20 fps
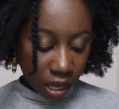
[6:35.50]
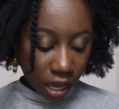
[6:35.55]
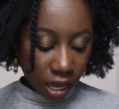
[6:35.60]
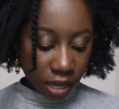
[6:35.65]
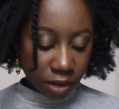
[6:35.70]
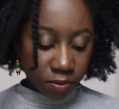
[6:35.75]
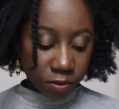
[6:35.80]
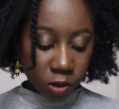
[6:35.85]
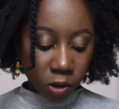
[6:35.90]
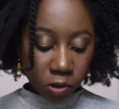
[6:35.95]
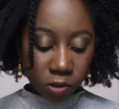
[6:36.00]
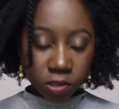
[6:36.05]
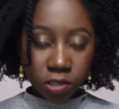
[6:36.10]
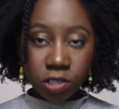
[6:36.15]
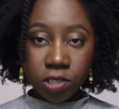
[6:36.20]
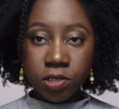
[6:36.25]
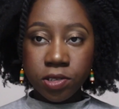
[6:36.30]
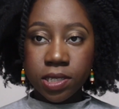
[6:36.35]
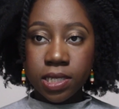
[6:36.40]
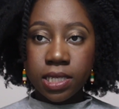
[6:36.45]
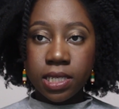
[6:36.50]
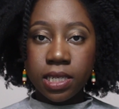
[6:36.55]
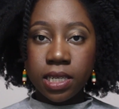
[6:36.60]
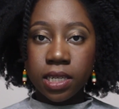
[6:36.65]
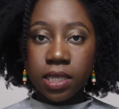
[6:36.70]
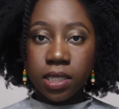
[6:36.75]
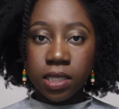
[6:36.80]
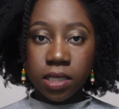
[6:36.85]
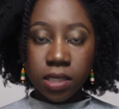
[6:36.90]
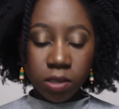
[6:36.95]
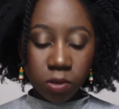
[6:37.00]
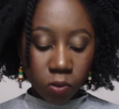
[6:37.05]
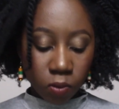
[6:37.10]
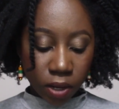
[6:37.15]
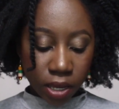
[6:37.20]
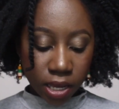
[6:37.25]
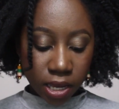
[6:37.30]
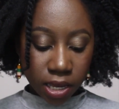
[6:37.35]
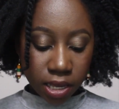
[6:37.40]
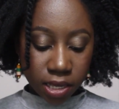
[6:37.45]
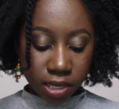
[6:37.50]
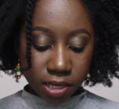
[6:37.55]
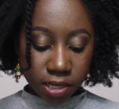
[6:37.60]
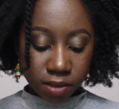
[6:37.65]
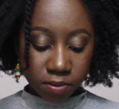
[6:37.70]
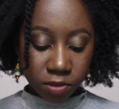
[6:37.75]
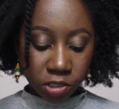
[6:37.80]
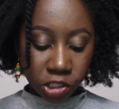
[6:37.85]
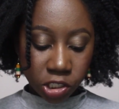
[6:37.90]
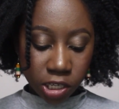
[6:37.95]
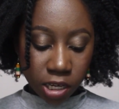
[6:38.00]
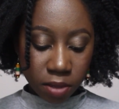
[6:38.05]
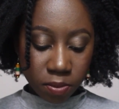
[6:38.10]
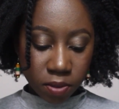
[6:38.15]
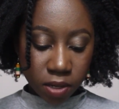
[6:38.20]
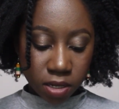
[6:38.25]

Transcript: I am going to seal with some shea